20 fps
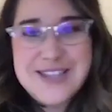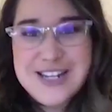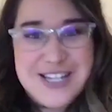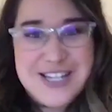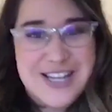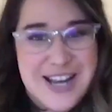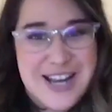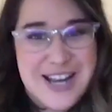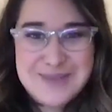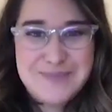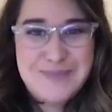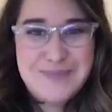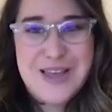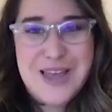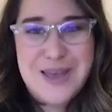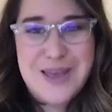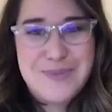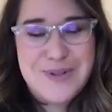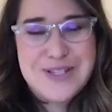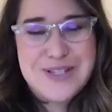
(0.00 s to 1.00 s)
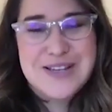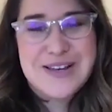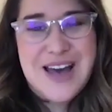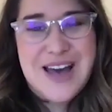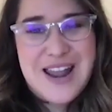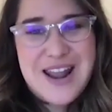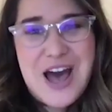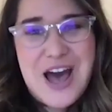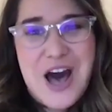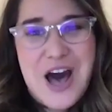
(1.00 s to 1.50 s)
the chance of being able to
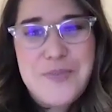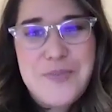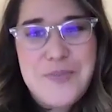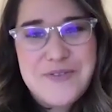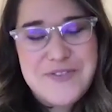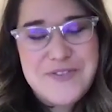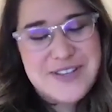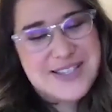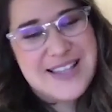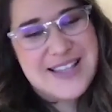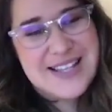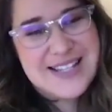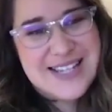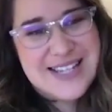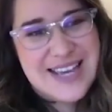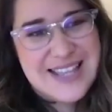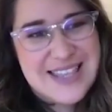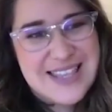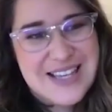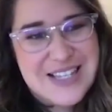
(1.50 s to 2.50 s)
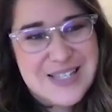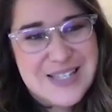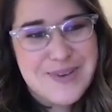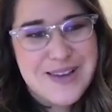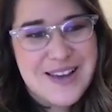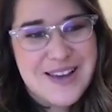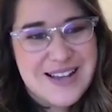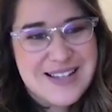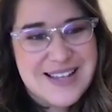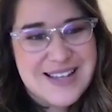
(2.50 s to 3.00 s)
kind of help and facilitate this
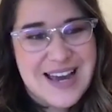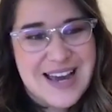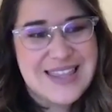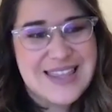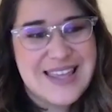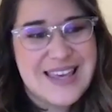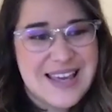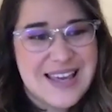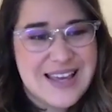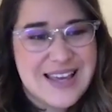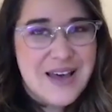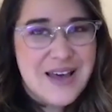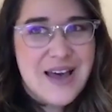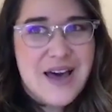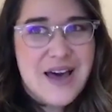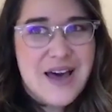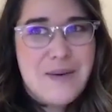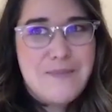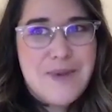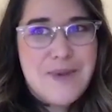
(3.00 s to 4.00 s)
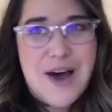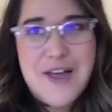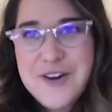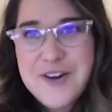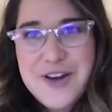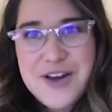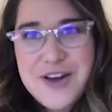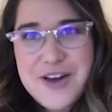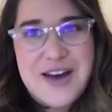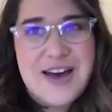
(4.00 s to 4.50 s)
because I think
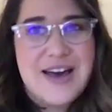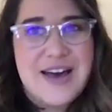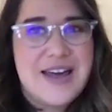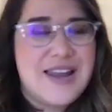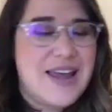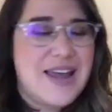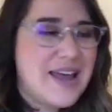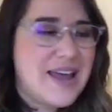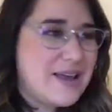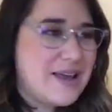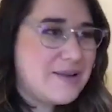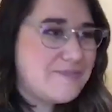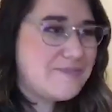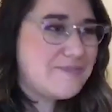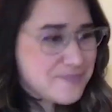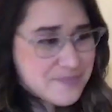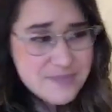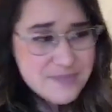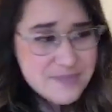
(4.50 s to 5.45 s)
motherhood and